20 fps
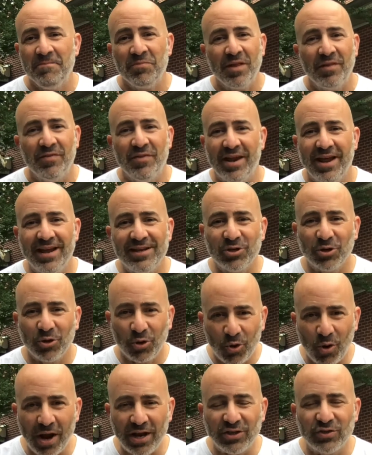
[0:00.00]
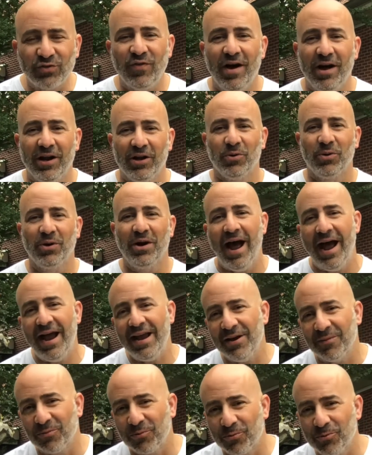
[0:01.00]
that as a Christ follower, I
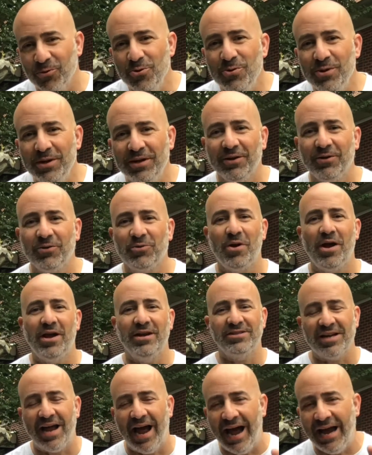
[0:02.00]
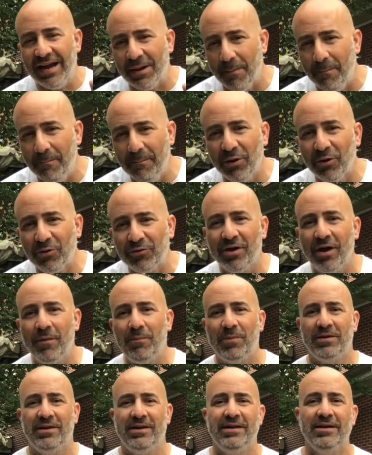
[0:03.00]
am rooted in Christ. I am built up
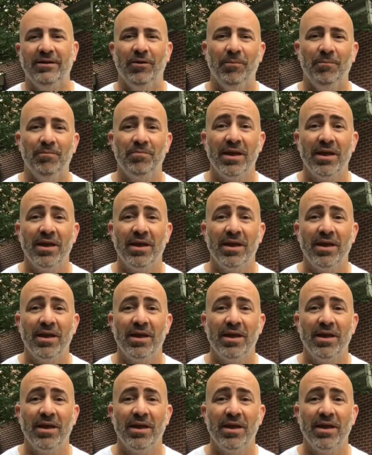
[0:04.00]
in Him.